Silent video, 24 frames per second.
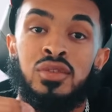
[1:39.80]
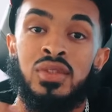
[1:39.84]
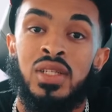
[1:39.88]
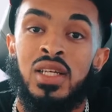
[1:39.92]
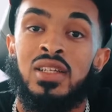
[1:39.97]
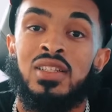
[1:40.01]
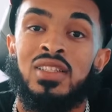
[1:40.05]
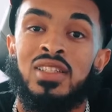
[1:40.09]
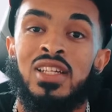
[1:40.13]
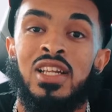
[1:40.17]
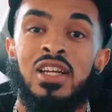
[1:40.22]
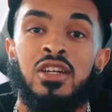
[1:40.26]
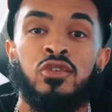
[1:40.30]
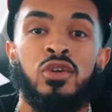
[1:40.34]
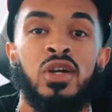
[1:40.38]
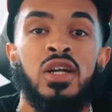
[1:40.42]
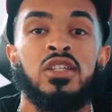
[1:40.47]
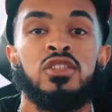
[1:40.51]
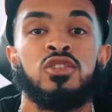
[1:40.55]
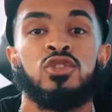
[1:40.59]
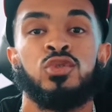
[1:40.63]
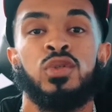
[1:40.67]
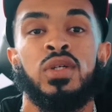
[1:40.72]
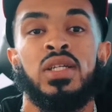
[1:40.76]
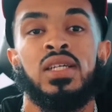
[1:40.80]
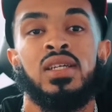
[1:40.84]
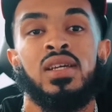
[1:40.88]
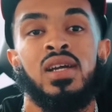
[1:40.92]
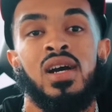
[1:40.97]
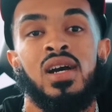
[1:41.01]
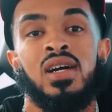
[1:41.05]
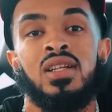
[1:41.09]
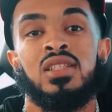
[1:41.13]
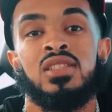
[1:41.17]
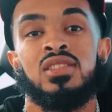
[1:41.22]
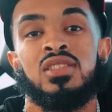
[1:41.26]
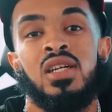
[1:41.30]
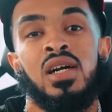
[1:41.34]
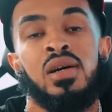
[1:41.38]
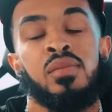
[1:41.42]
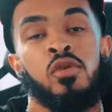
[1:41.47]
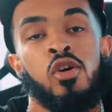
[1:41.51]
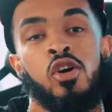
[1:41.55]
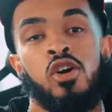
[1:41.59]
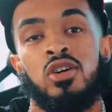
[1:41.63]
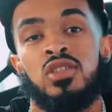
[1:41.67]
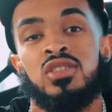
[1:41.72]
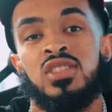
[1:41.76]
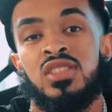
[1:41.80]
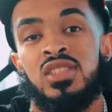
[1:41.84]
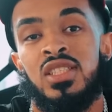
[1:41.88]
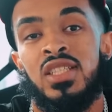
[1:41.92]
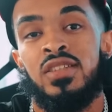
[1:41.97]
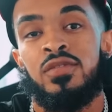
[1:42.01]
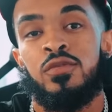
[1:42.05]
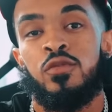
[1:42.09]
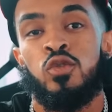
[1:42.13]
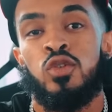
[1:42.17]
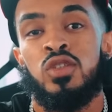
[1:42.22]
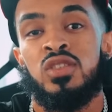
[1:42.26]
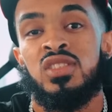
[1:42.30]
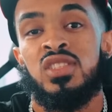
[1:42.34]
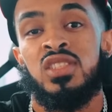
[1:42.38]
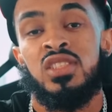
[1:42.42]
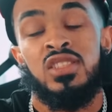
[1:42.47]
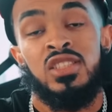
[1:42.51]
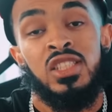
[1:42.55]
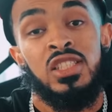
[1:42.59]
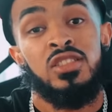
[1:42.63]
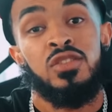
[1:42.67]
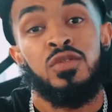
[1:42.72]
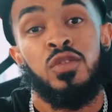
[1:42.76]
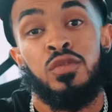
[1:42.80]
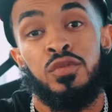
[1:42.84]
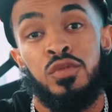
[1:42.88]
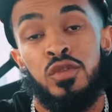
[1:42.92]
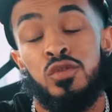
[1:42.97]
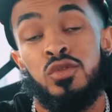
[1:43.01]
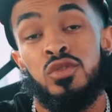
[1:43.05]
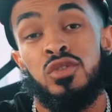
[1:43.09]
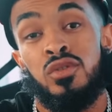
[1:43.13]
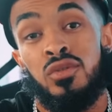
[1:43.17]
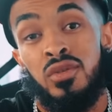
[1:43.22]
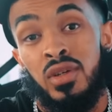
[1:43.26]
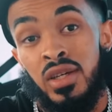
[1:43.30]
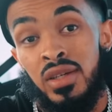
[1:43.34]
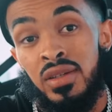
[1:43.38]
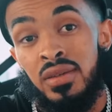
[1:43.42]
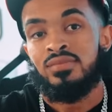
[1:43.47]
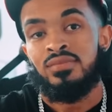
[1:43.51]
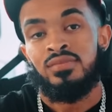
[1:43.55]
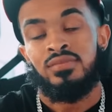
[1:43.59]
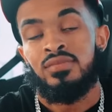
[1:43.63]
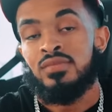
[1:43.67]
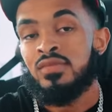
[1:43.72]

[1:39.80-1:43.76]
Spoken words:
now that I graduated college, I'm all set for a successful future, right?